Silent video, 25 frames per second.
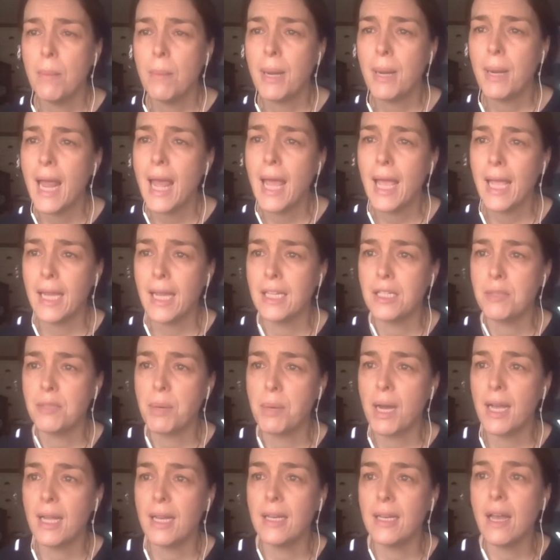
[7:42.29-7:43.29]
plagued
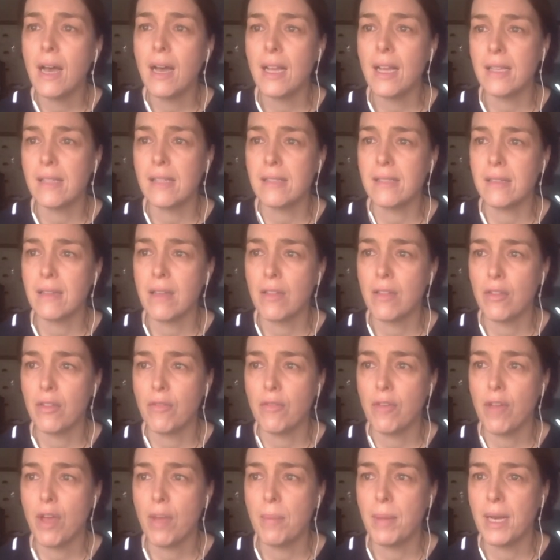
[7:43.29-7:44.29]
by lice and other
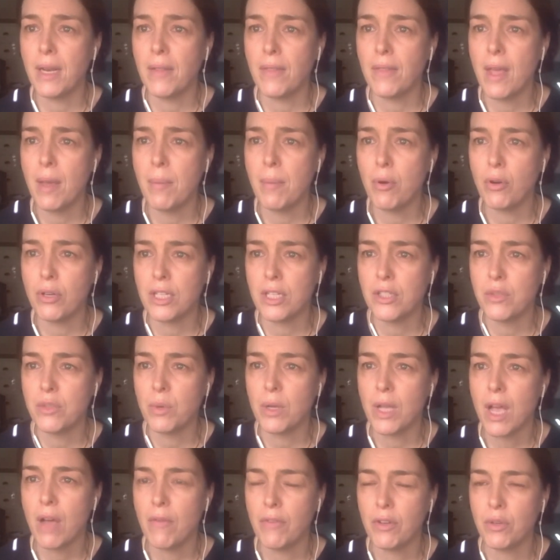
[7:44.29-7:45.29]
vermin, and their bodies
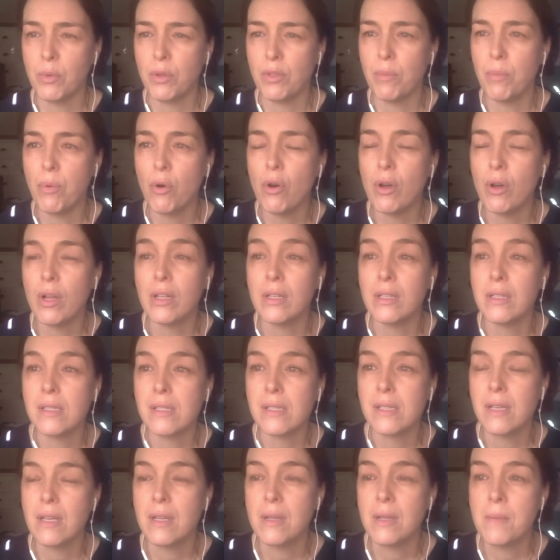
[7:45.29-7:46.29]
were covered with
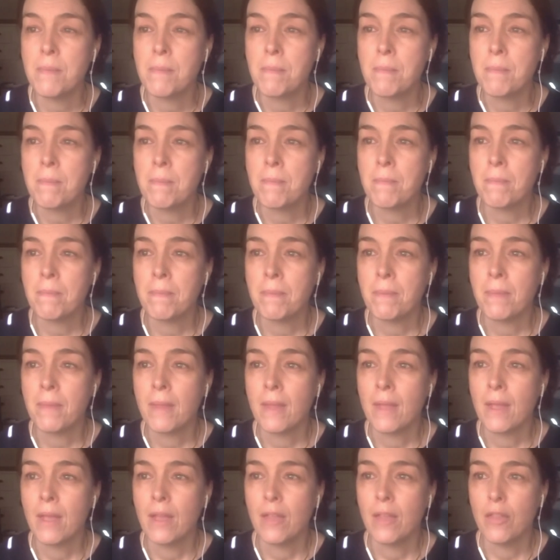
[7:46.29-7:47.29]
boils.
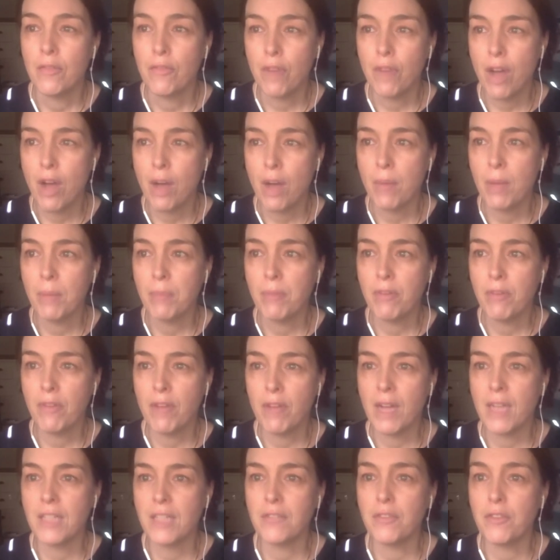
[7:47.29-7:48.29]
The farmer
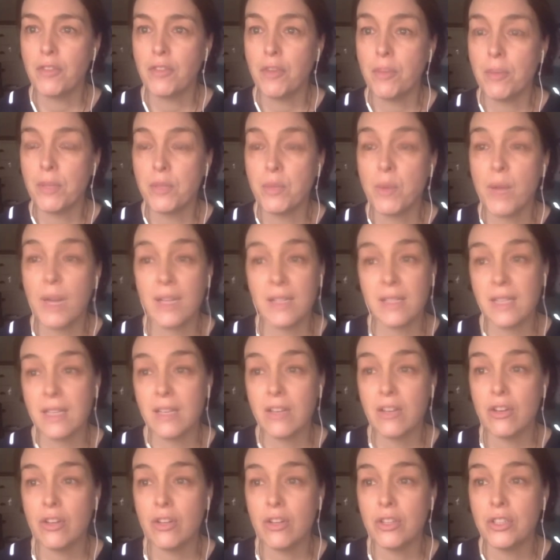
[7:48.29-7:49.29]
provided for them as well as he
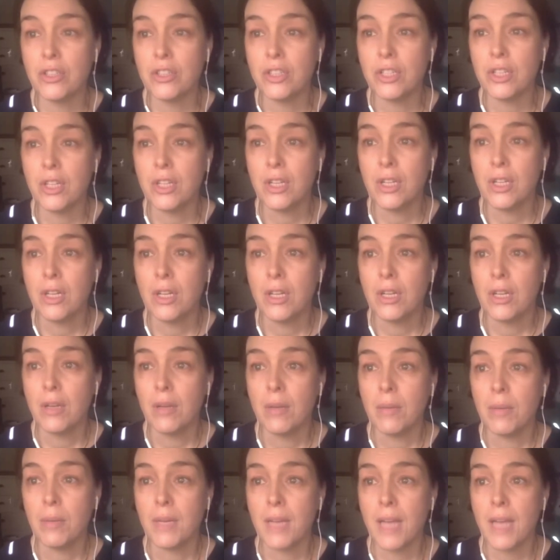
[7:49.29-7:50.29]
could,
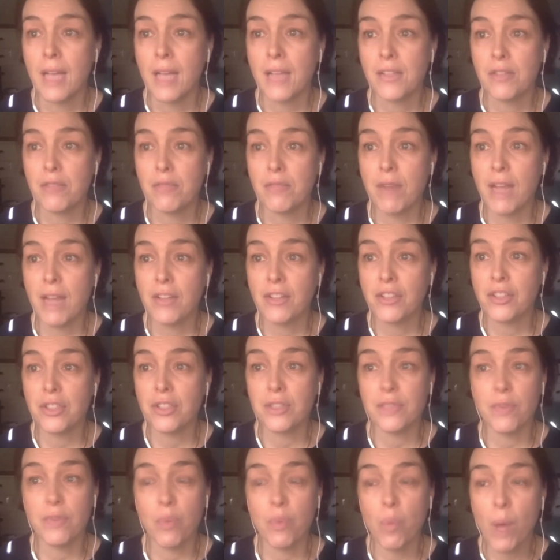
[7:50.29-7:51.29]
but as the
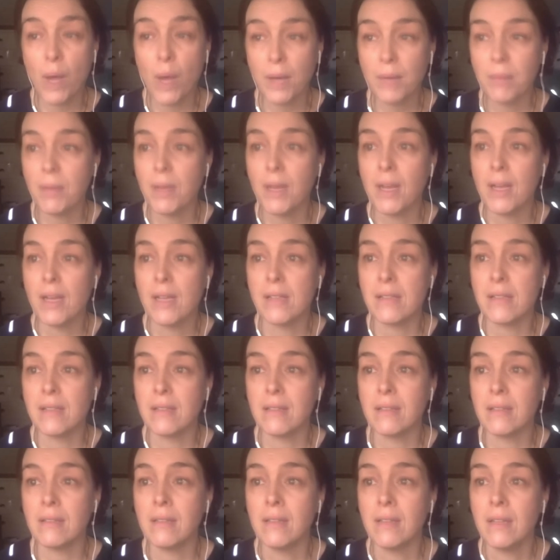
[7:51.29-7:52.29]
rations for one
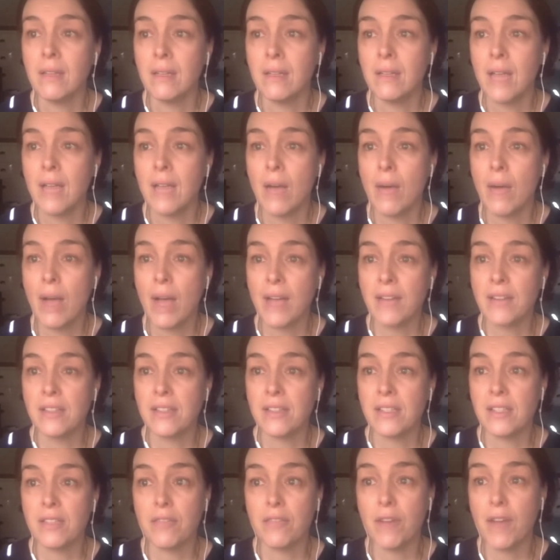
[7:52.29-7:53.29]
person now had to
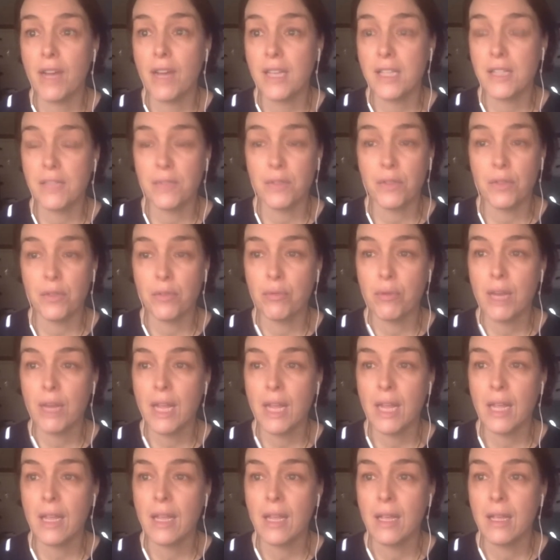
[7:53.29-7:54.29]
suffice for
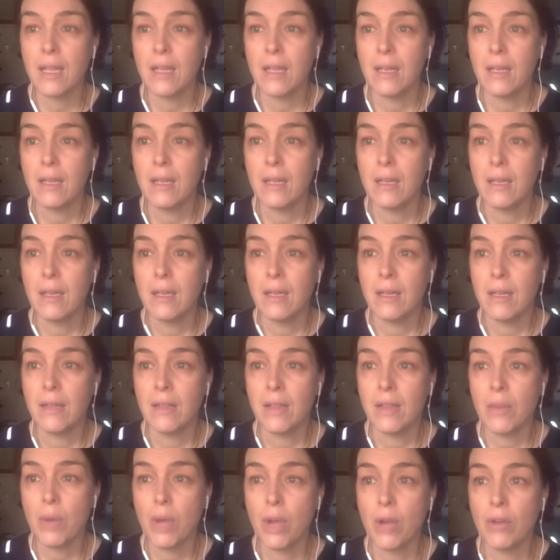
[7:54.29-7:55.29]
three,
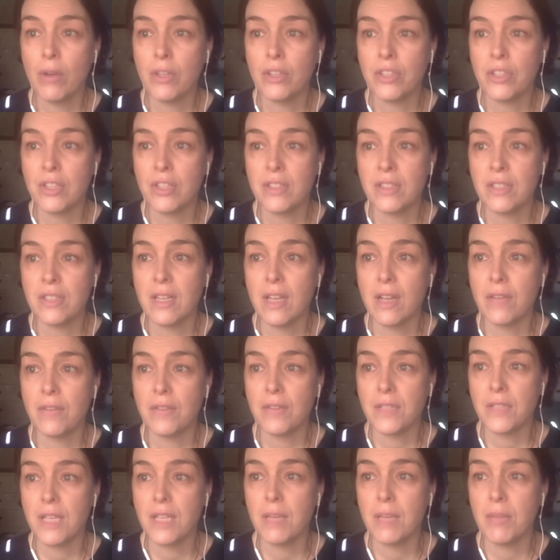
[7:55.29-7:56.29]
there were only just enough
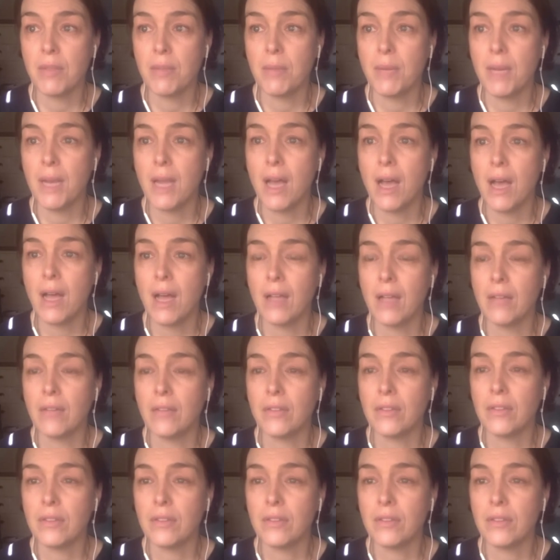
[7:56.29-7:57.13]
to keep them alive.